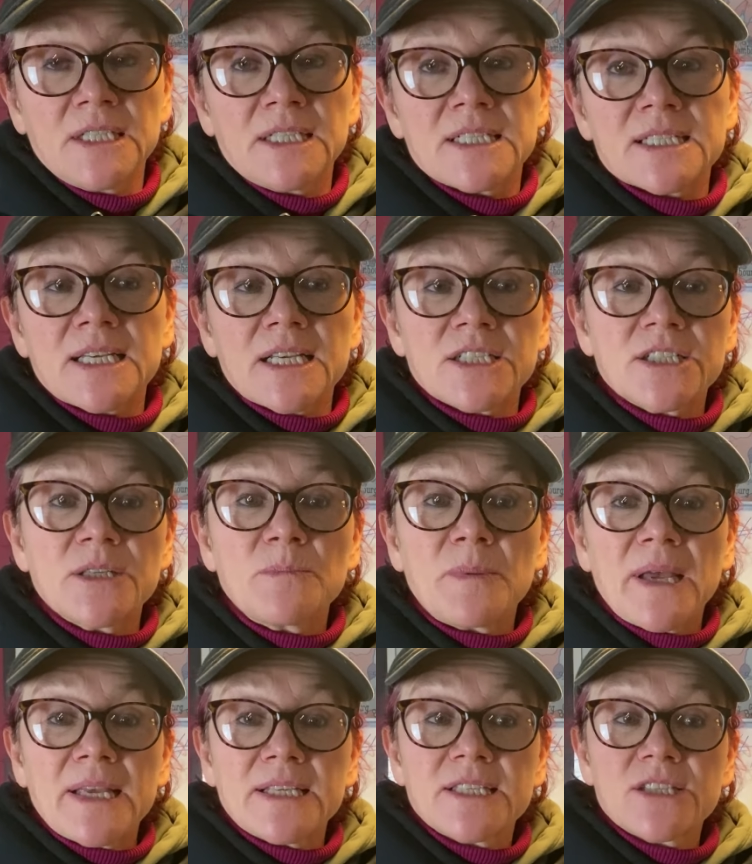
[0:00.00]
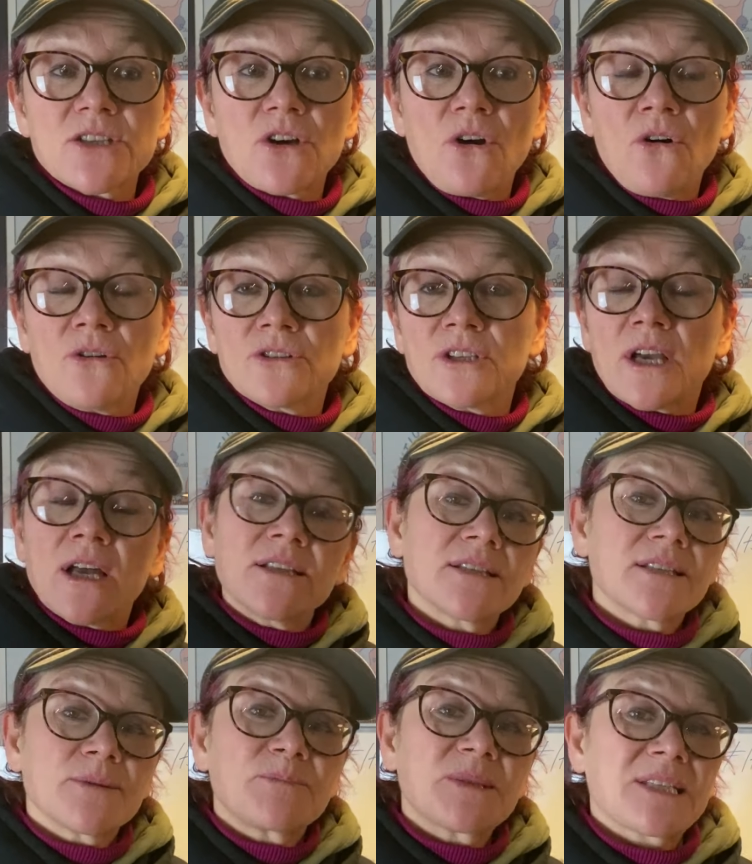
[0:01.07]
It's actually based on
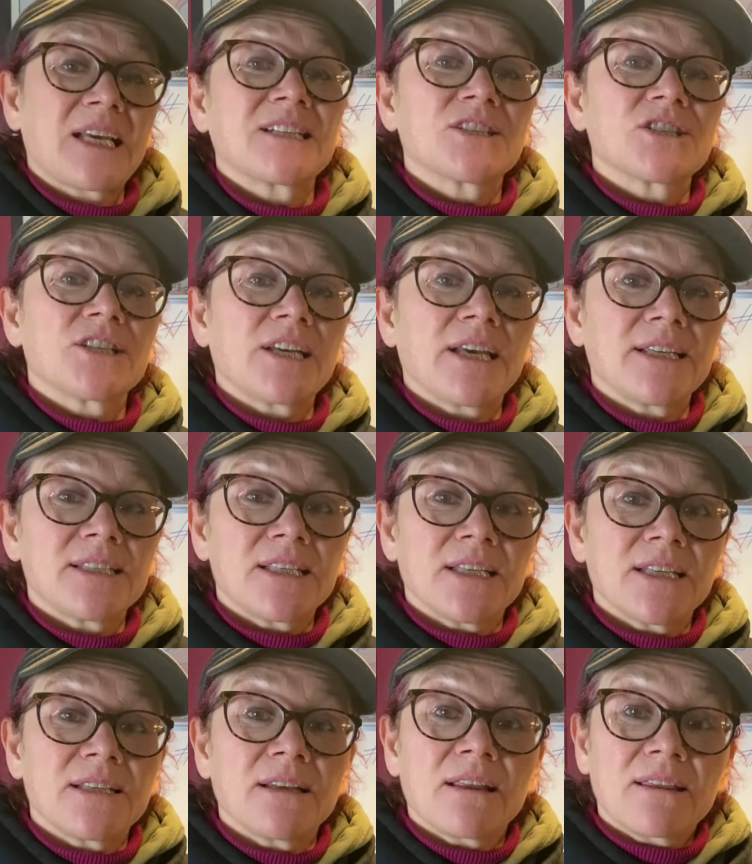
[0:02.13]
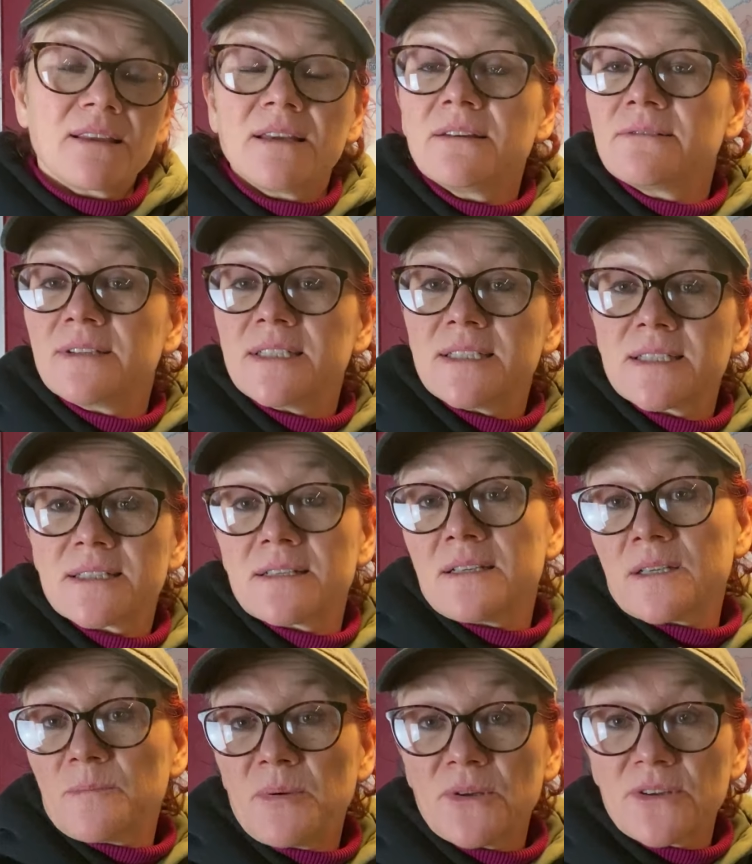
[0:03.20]
unsubstantiated theories and
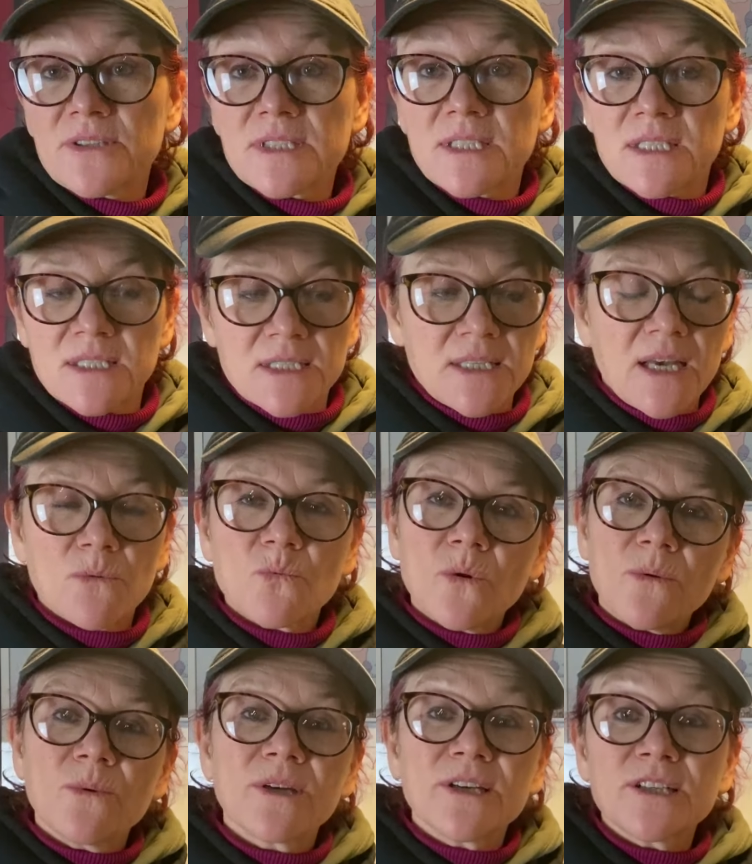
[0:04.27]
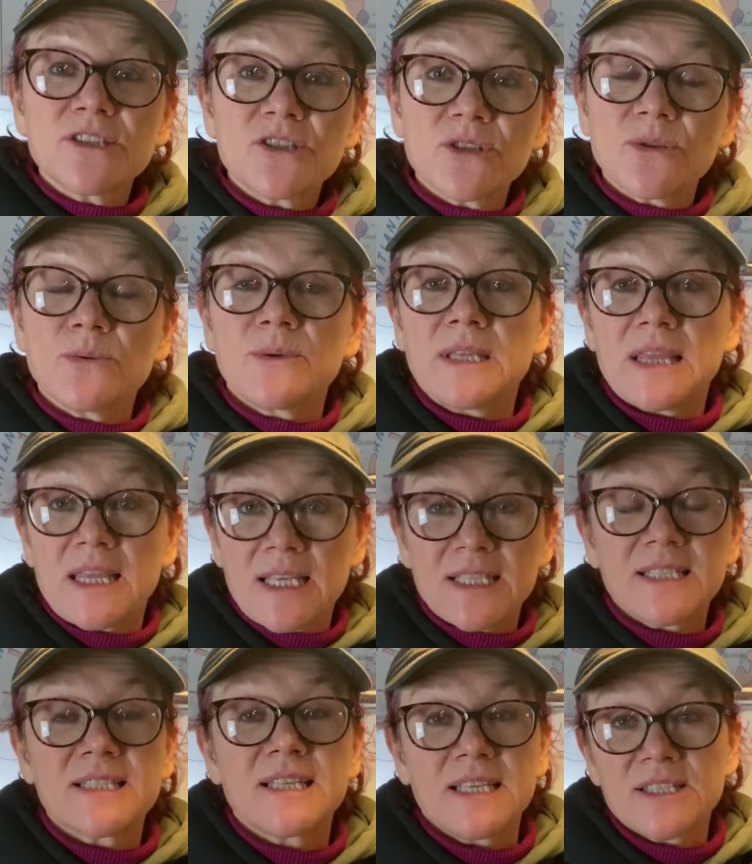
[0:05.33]
hypotheses. And what we're going to do in
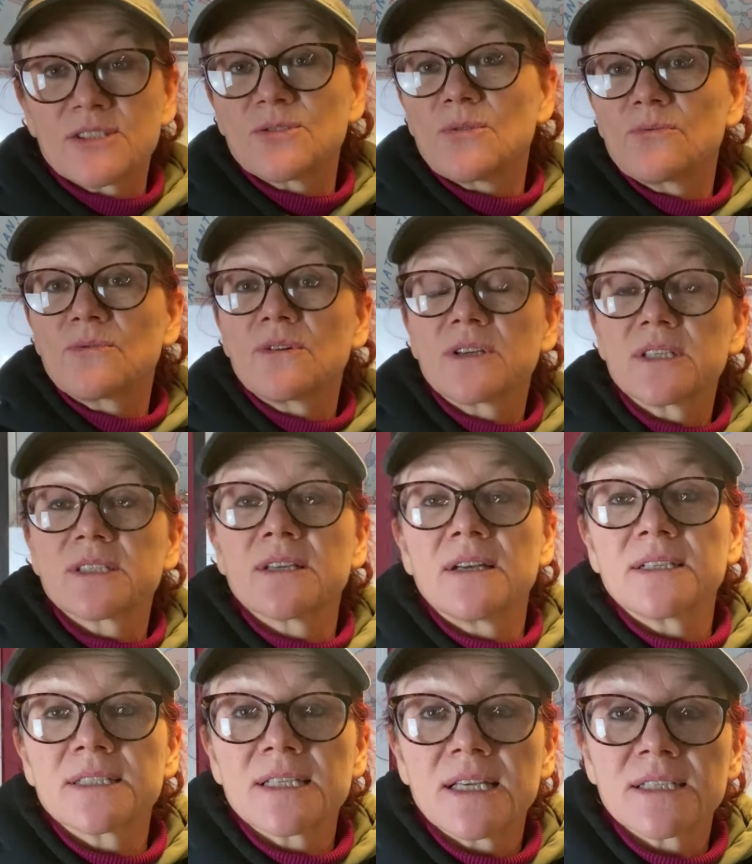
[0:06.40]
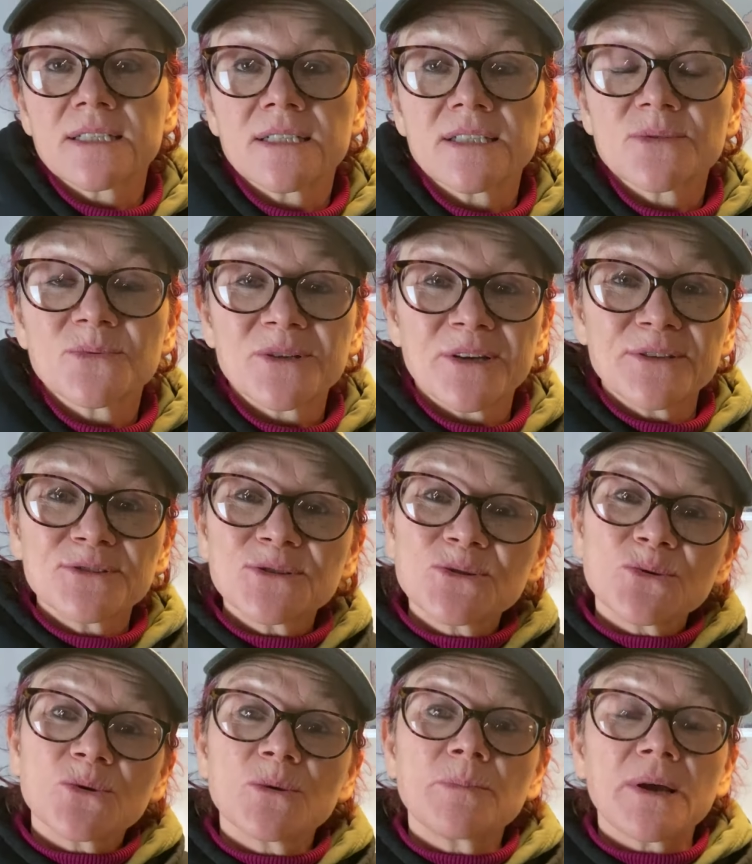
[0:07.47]
this It's Not Rocket Science lesson is we're going to
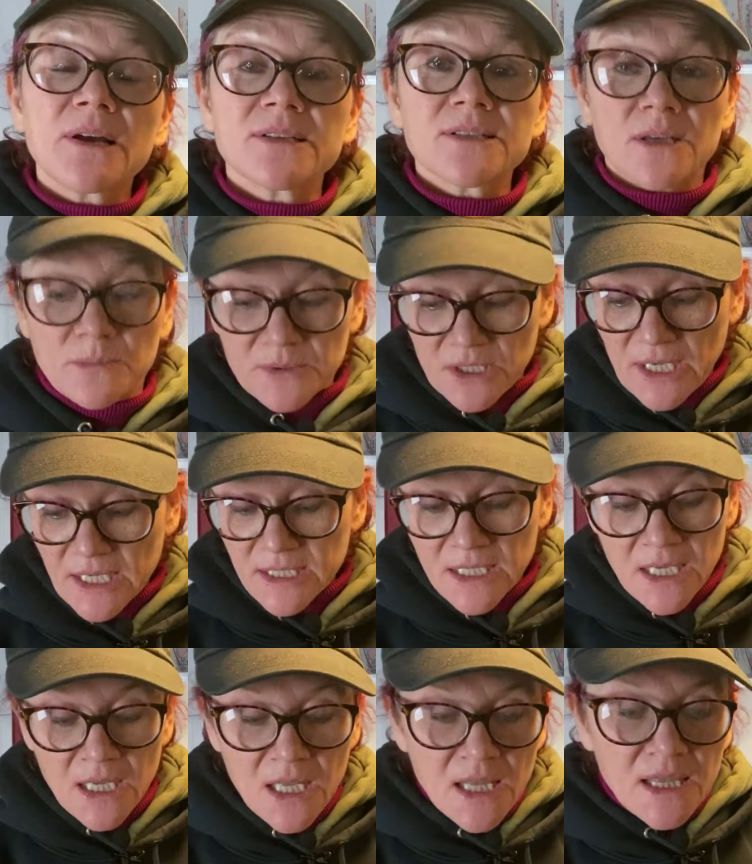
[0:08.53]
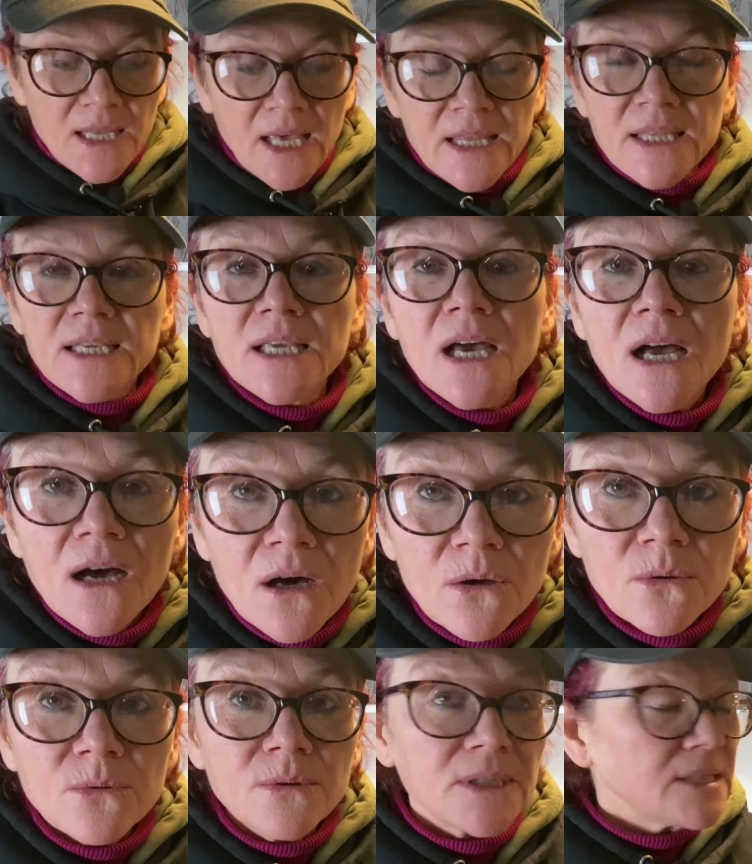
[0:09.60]
talk about a subject that the whole